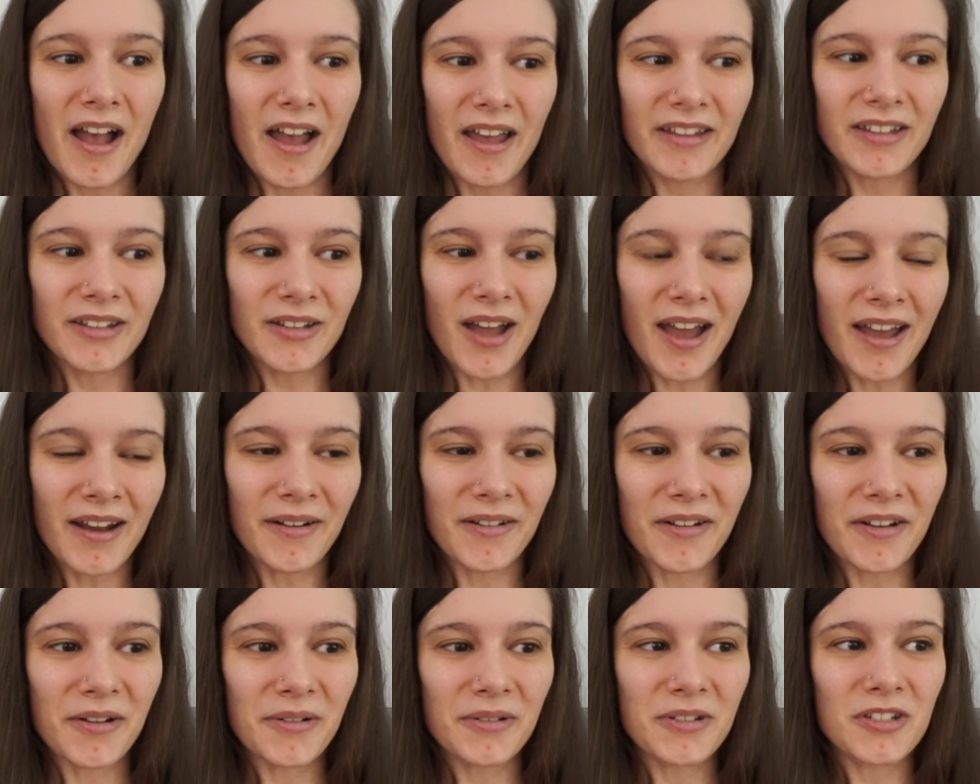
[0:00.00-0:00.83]
I don't
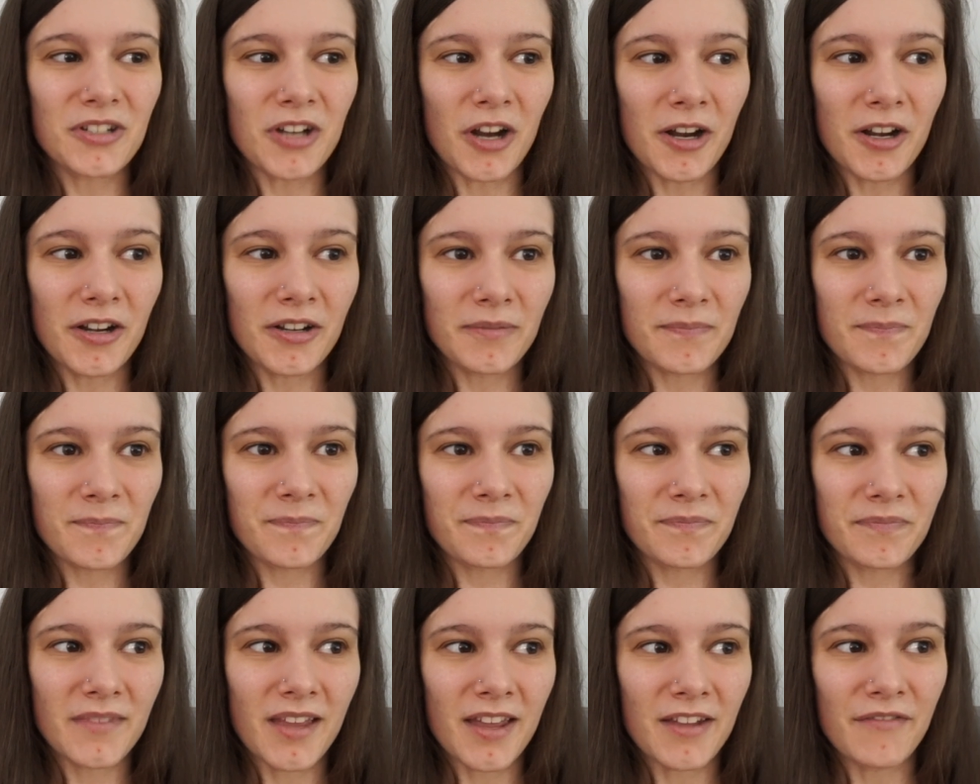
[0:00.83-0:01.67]
know, start
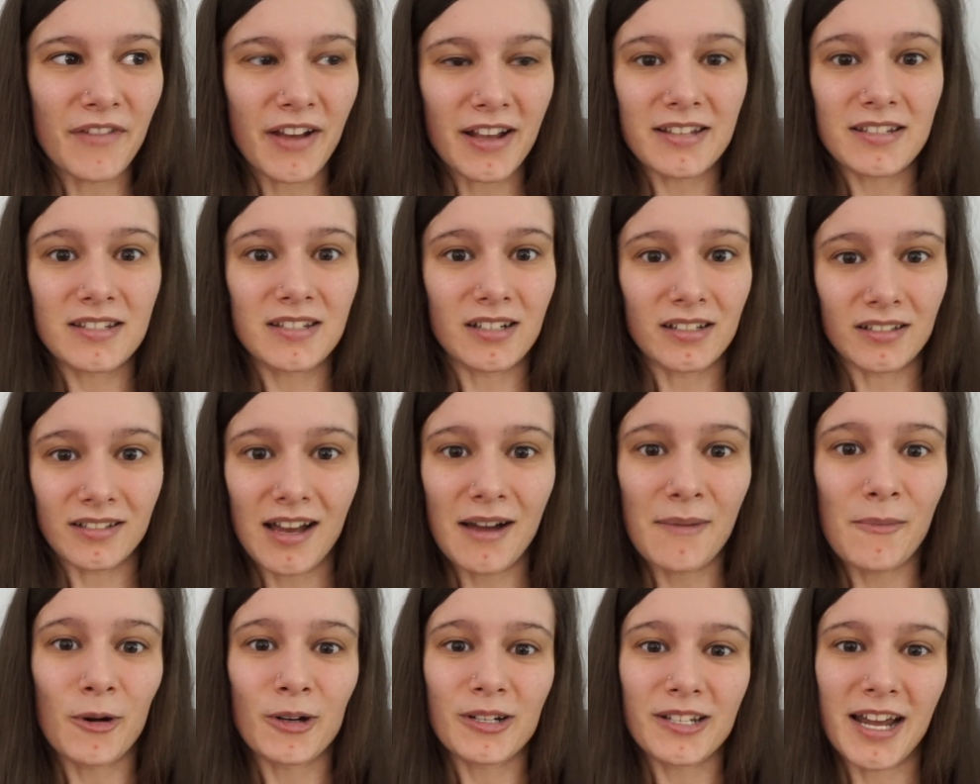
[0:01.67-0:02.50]
investing a
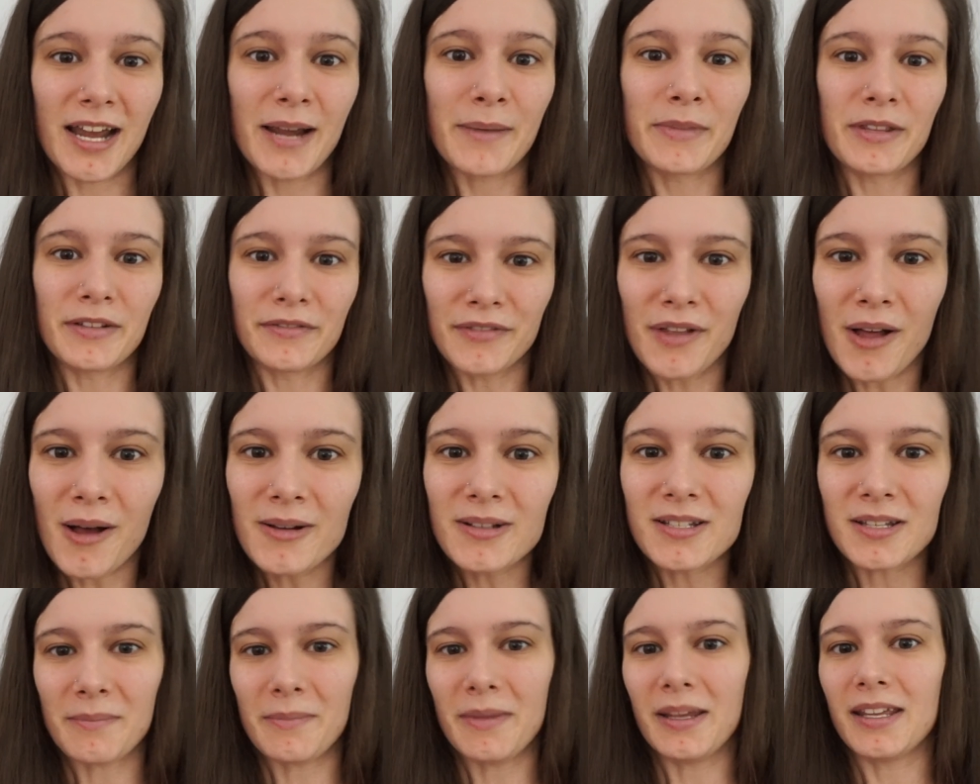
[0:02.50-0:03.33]
lot more time in the
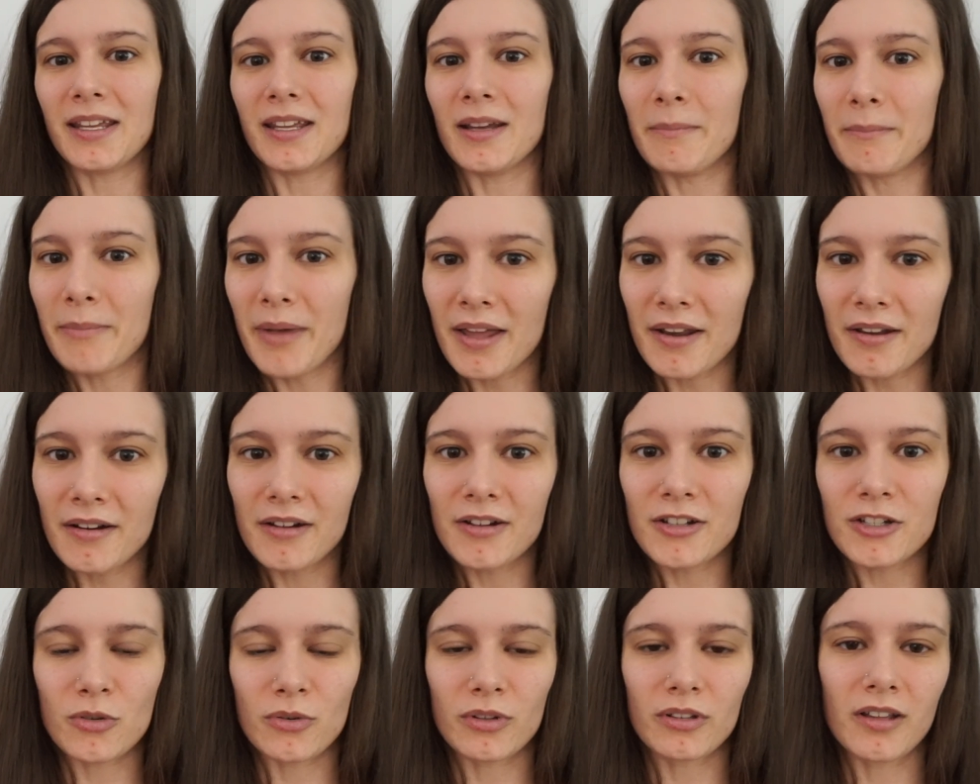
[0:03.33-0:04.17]
vlogs and making them better
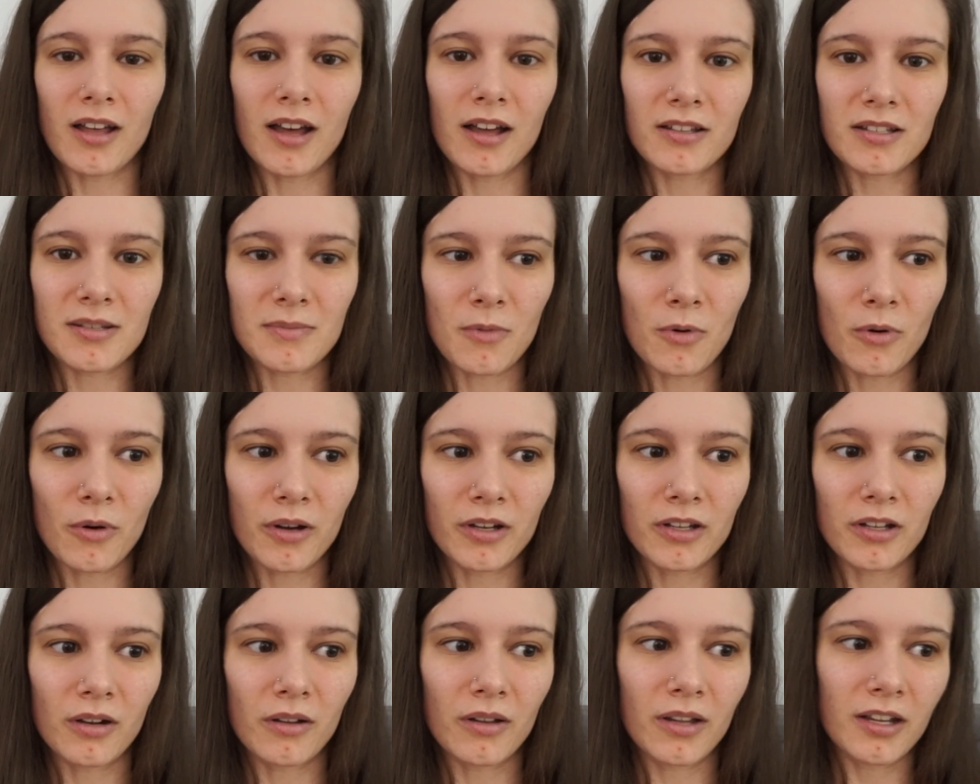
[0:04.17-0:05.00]
and doing lots more,
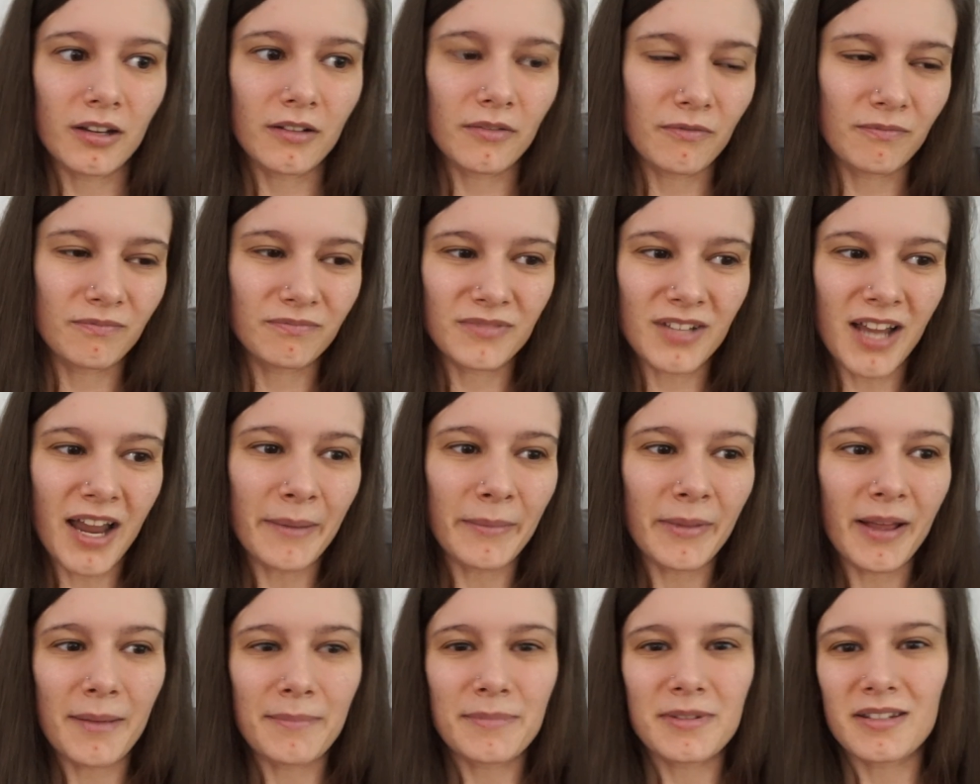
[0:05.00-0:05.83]
you know, like time
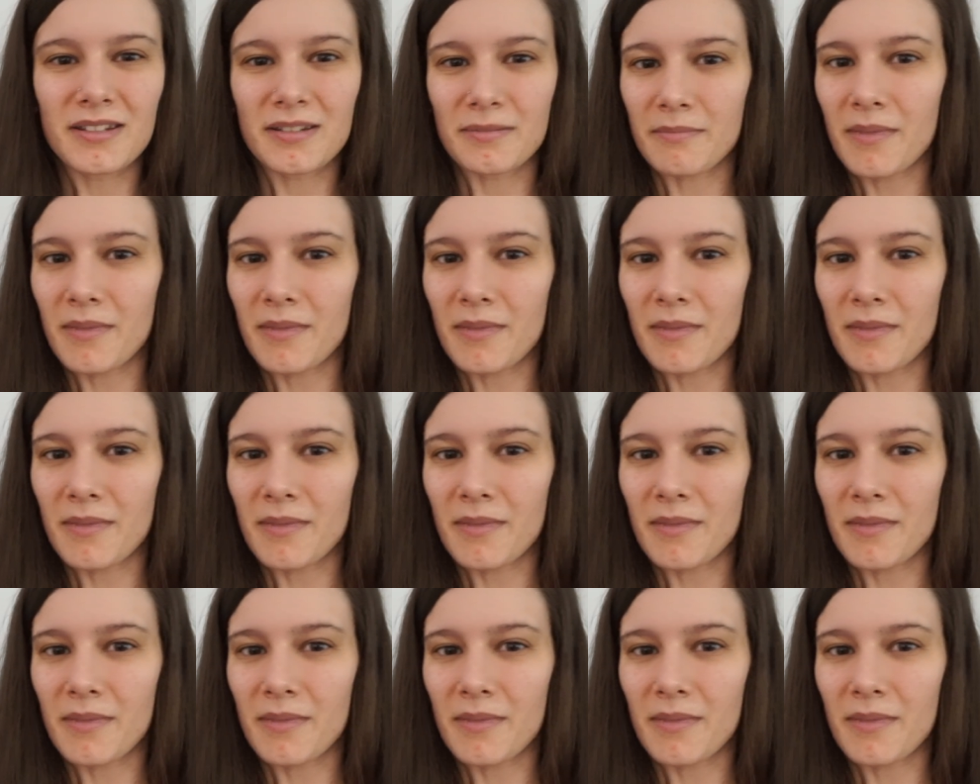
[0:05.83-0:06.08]
lapses and